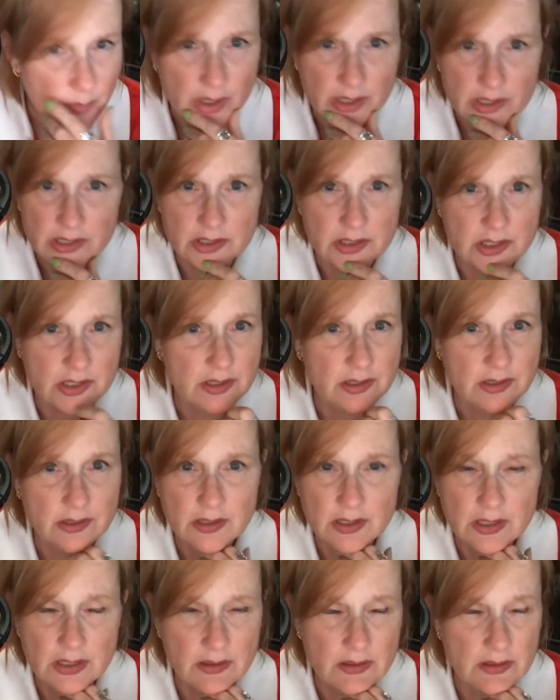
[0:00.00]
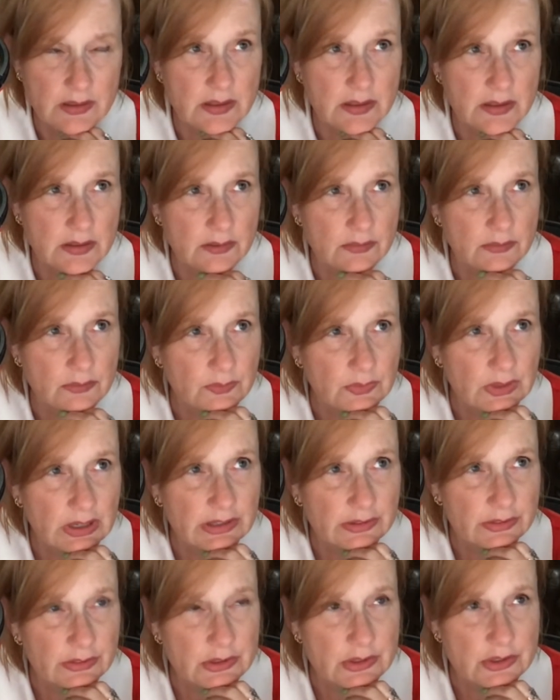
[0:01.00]
much at the
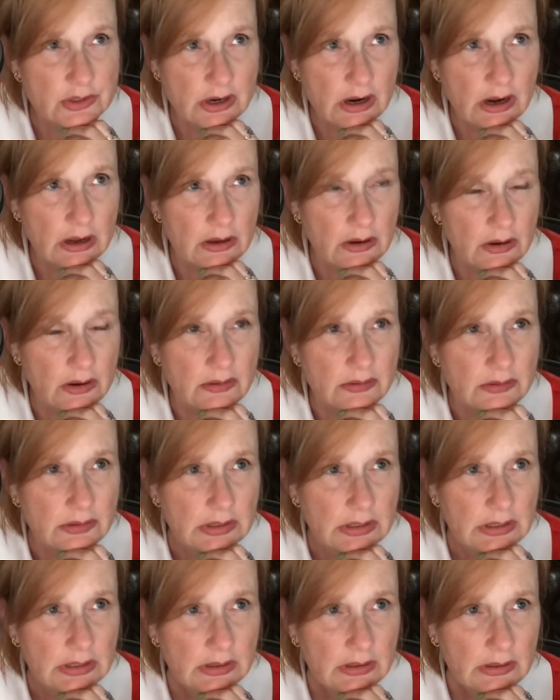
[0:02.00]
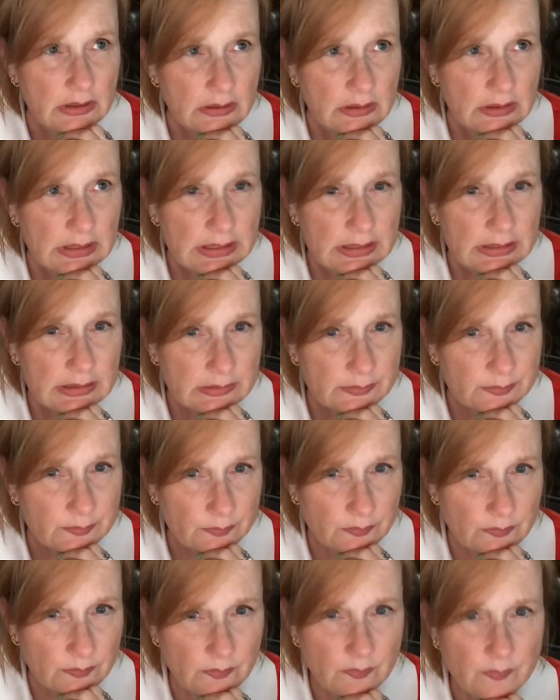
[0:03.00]
trial,
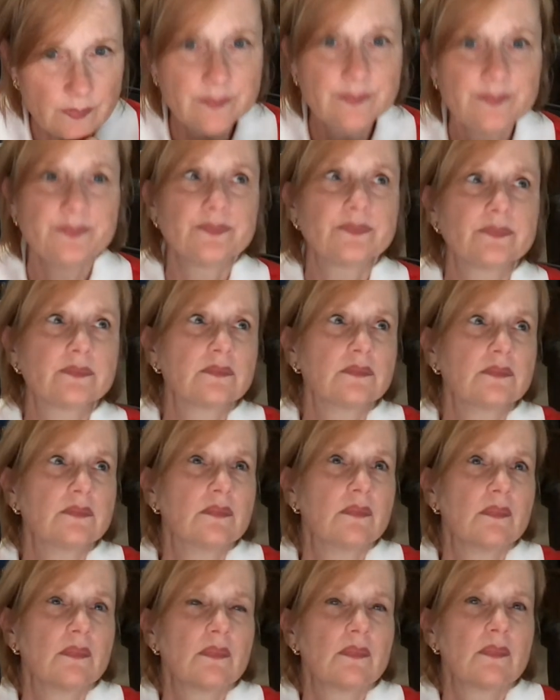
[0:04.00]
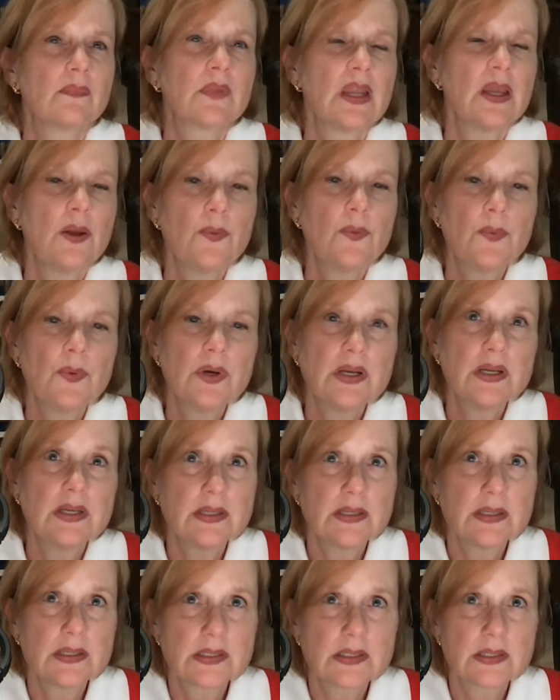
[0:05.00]
and it
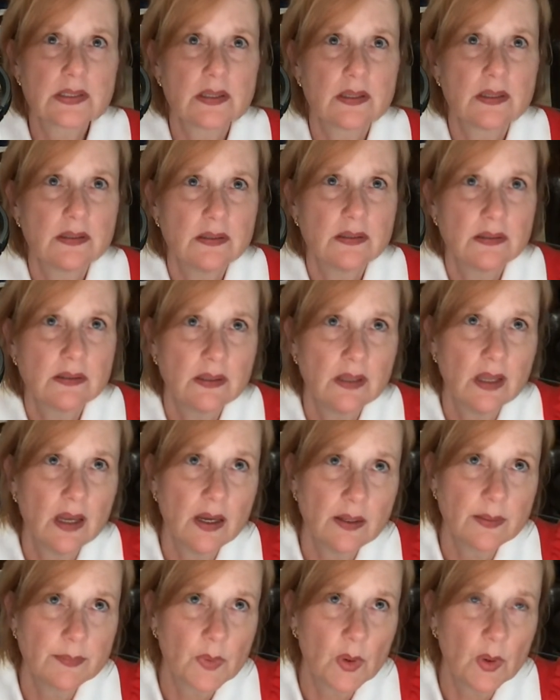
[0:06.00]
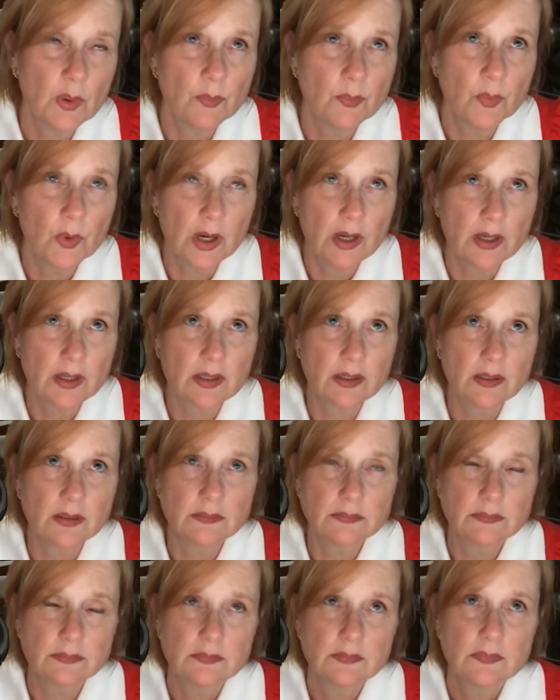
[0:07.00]
was I'm walk
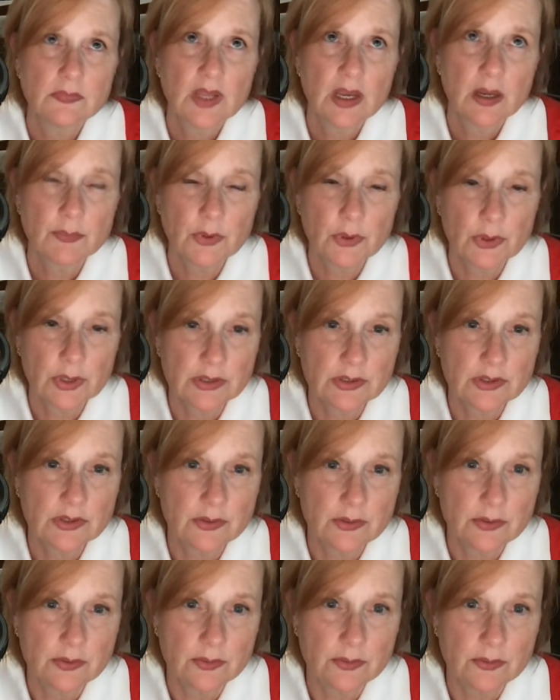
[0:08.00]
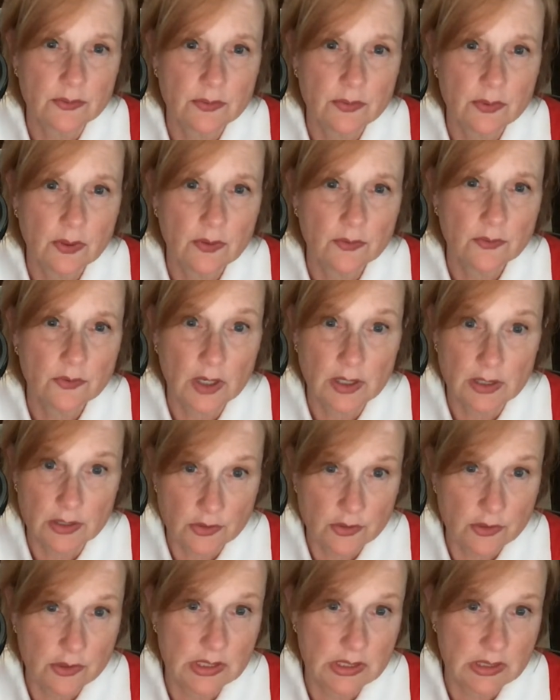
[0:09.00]
I'm going to try to
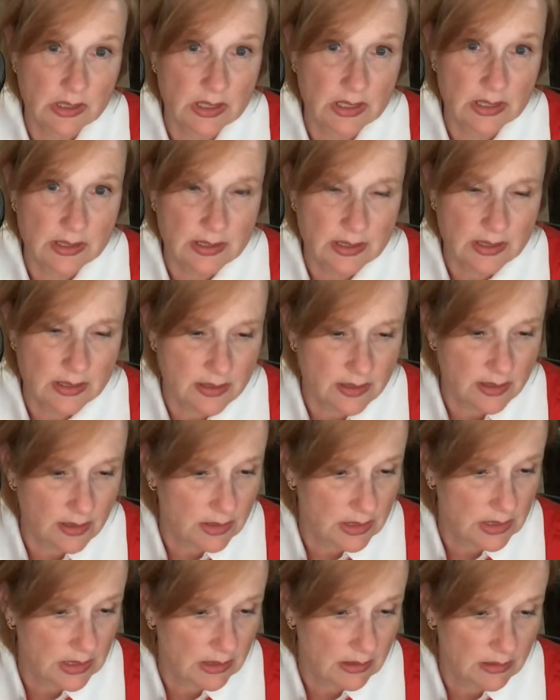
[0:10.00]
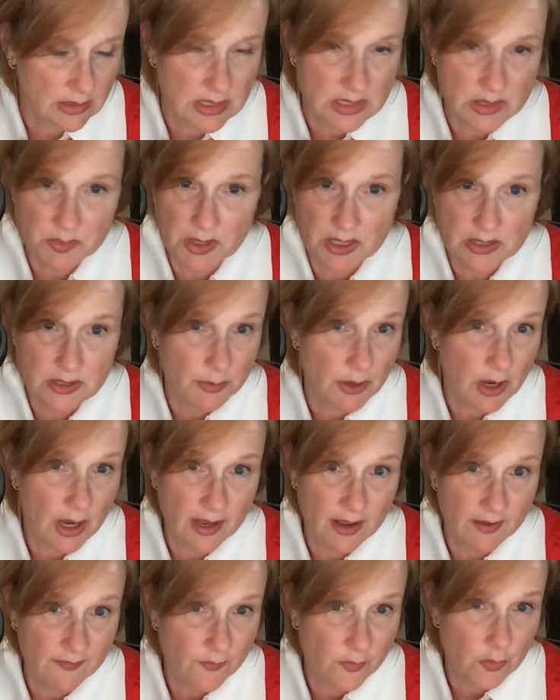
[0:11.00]
treat this as delicately as possible. I
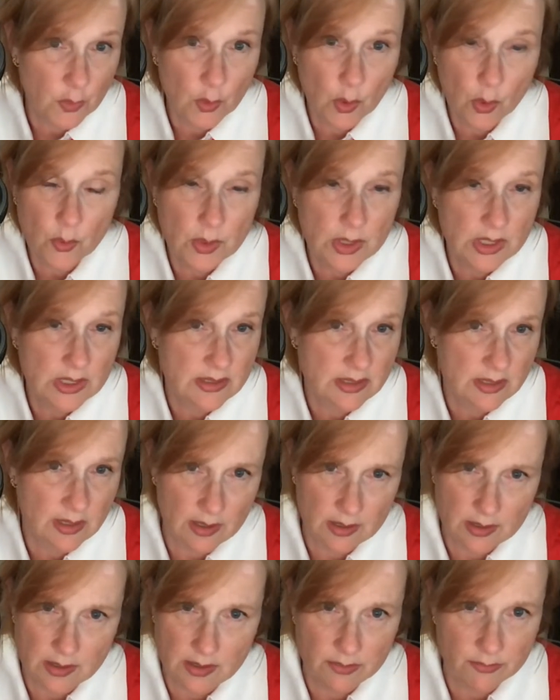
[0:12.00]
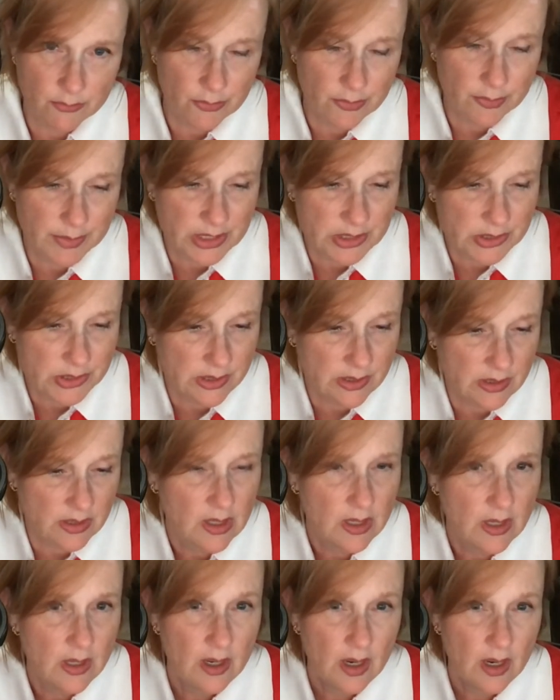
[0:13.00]
have no inside information.
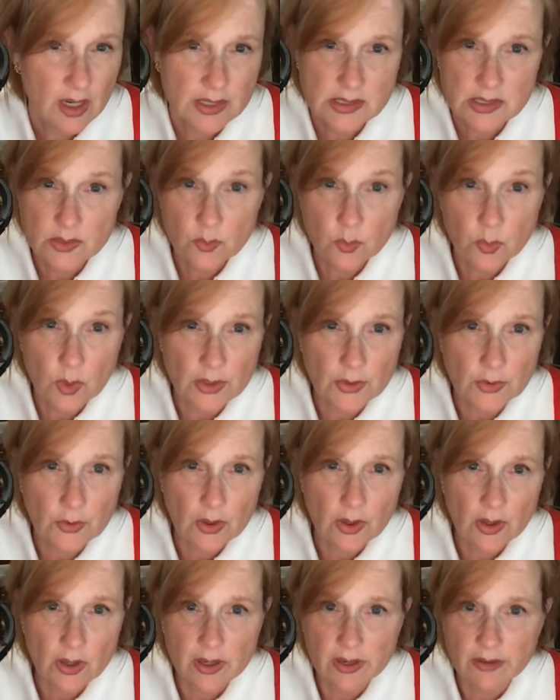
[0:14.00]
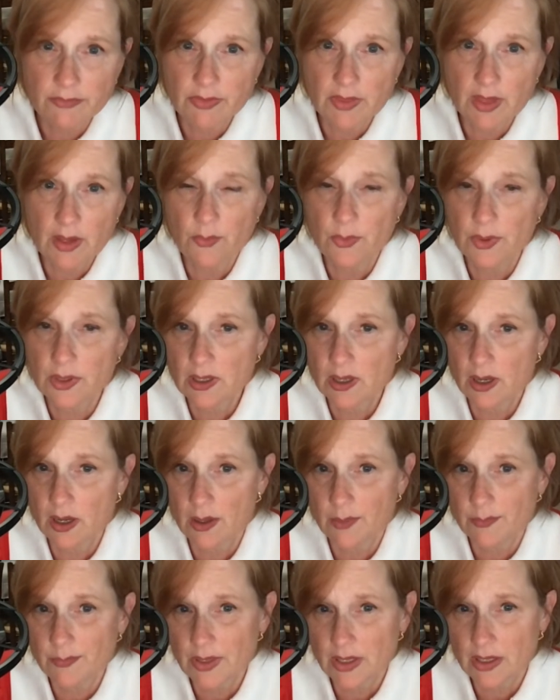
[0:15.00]
I did wonder if they would
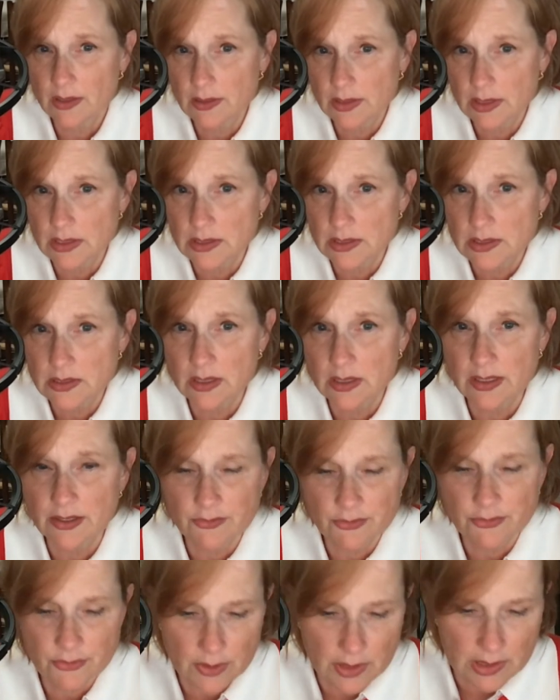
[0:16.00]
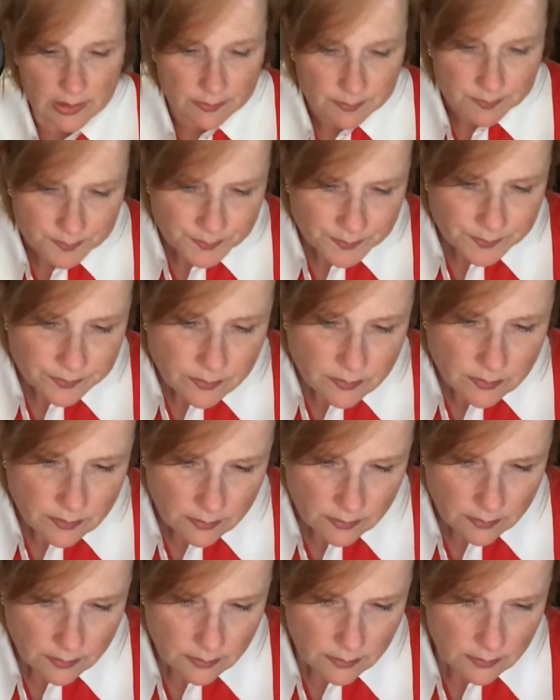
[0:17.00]
come at least like for
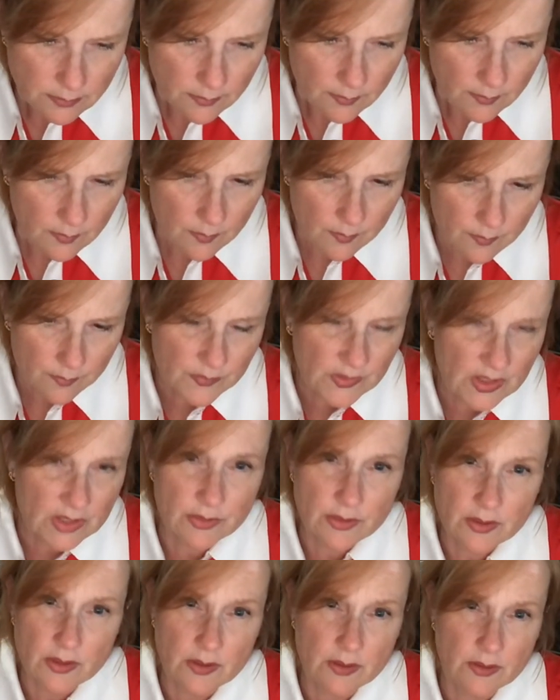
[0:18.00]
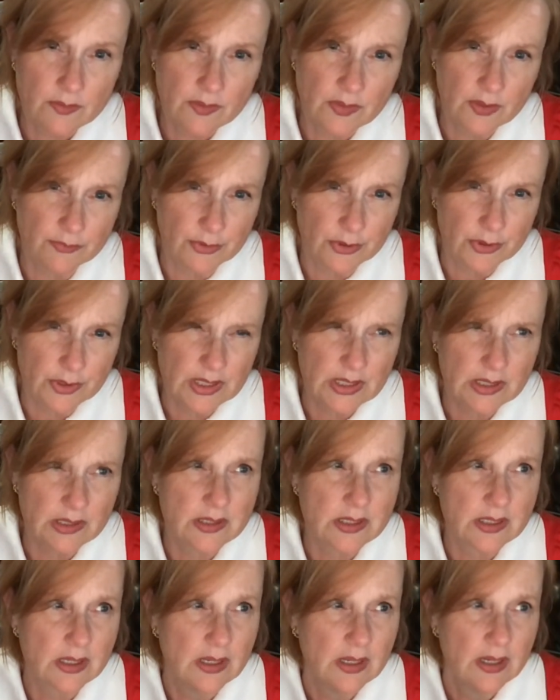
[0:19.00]
the
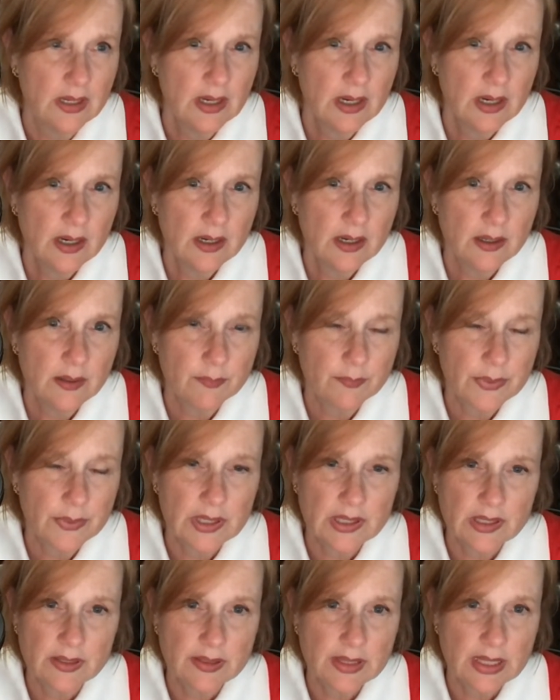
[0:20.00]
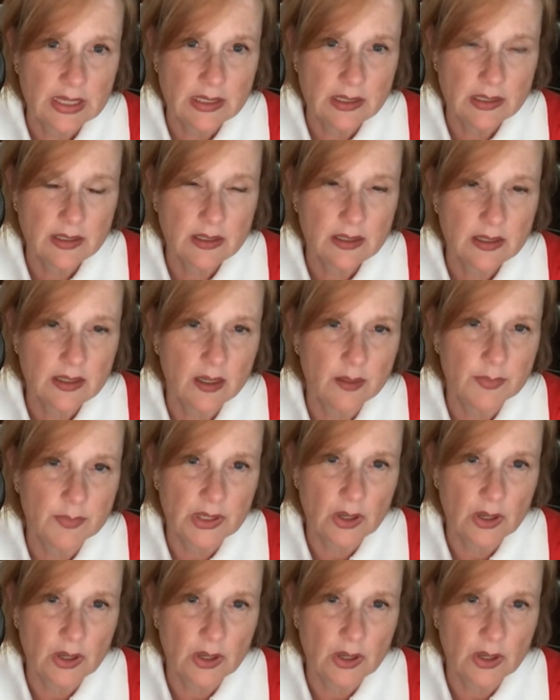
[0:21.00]
verdict, but they didn't come